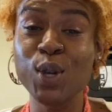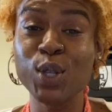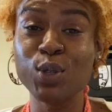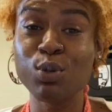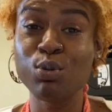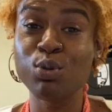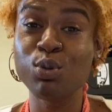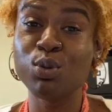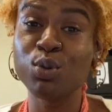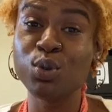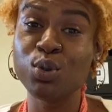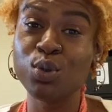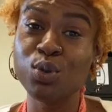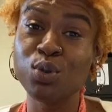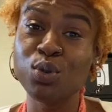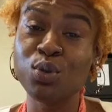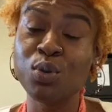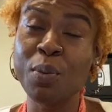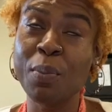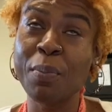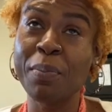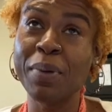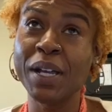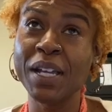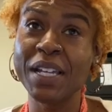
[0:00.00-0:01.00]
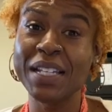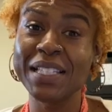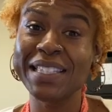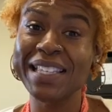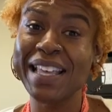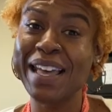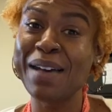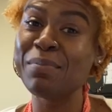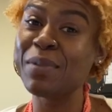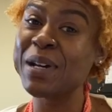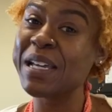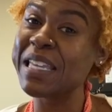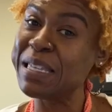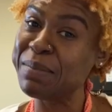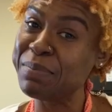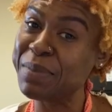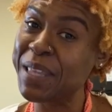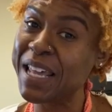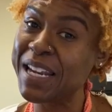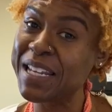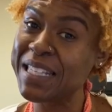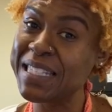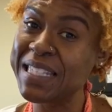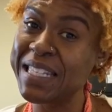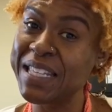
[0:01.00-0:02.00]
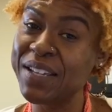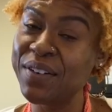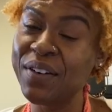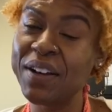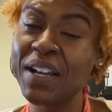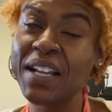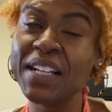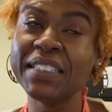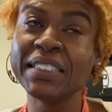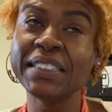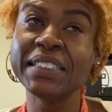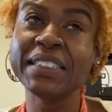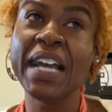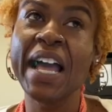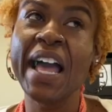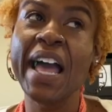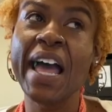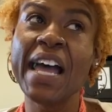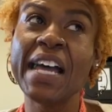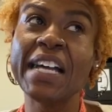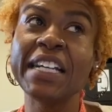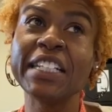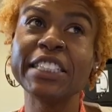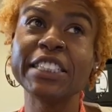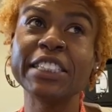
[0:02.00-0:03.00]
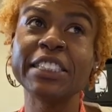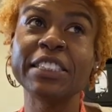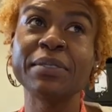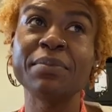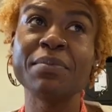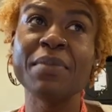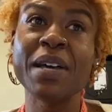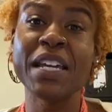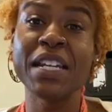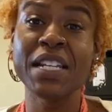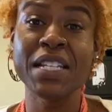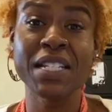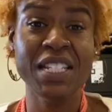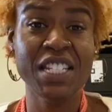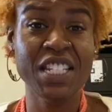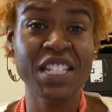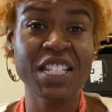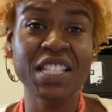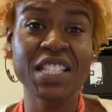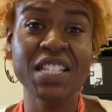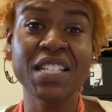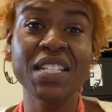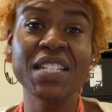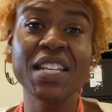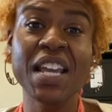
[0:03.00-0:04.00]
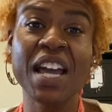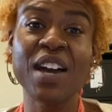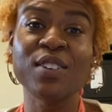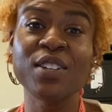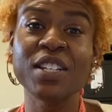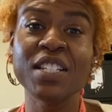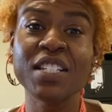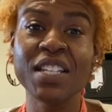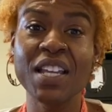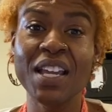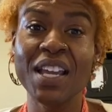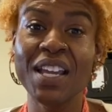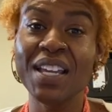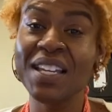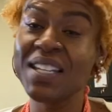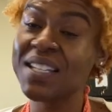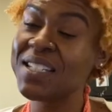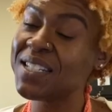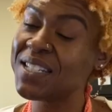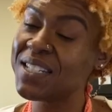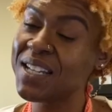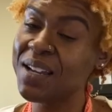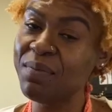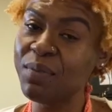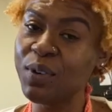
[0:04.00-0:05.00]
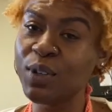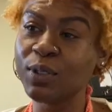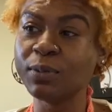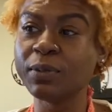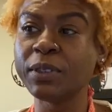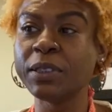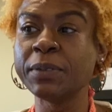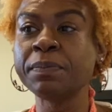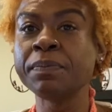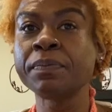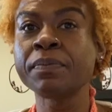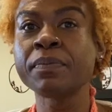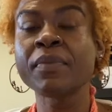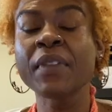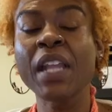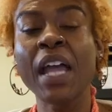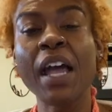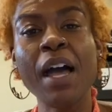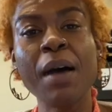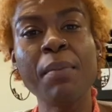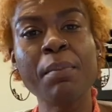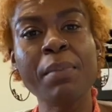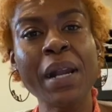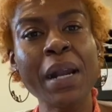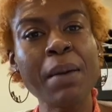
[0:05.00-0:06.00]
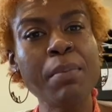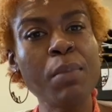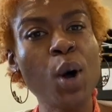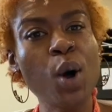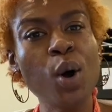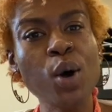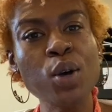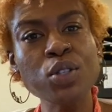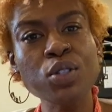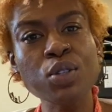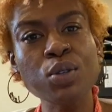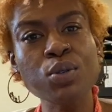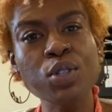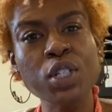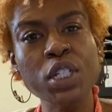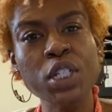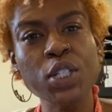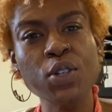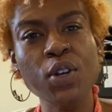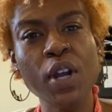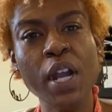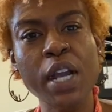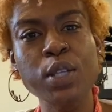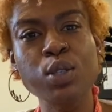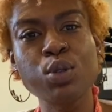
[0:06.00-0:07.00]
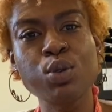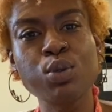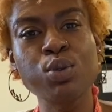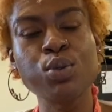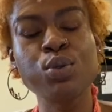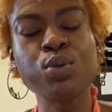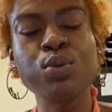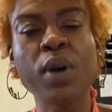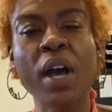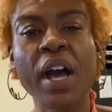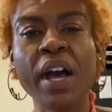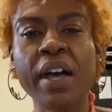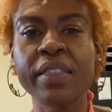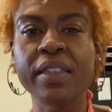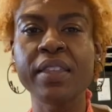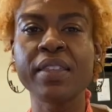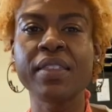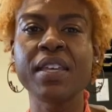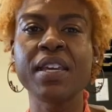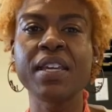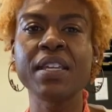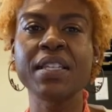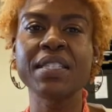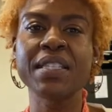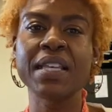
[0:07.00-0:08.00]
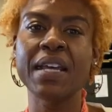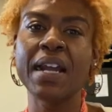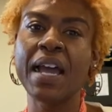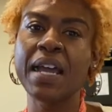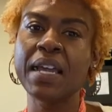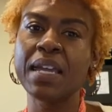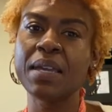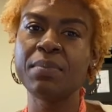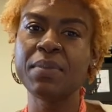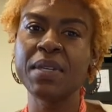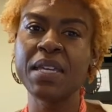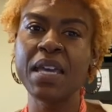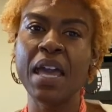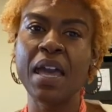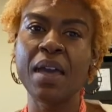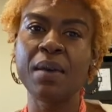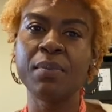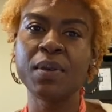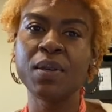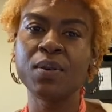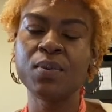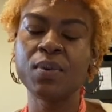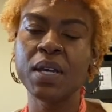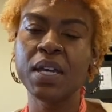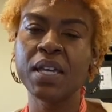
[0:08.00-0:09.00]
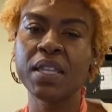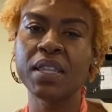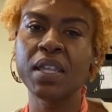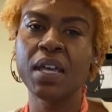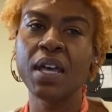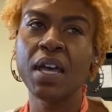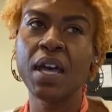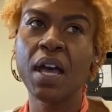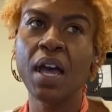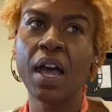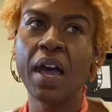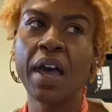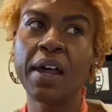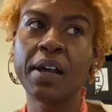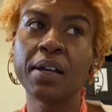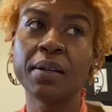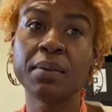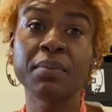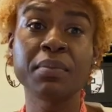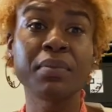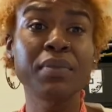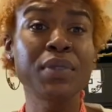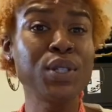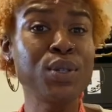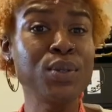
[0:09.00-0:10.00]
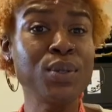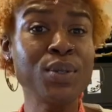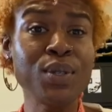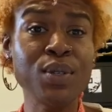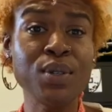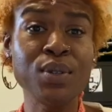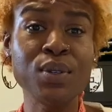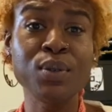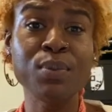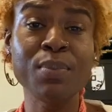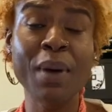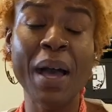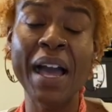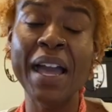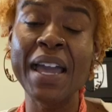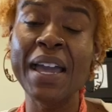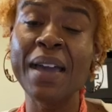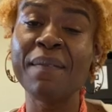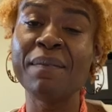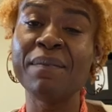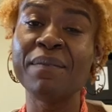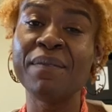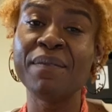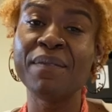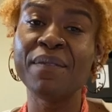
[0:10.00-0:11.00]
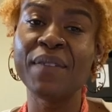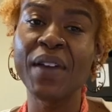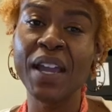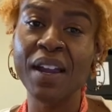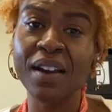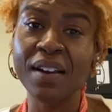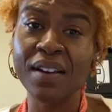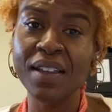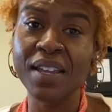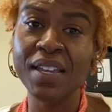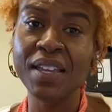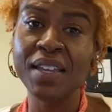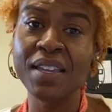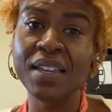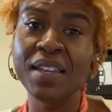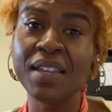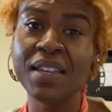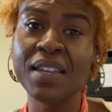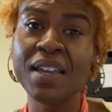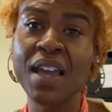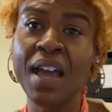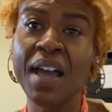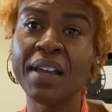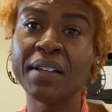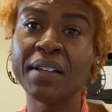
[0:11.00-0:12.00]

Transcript: to do, but I'm going to keep that a secret. And it's just as childish as jump ropes. But I'm also just trying to do other things that I can be happy with. YouTube, I am very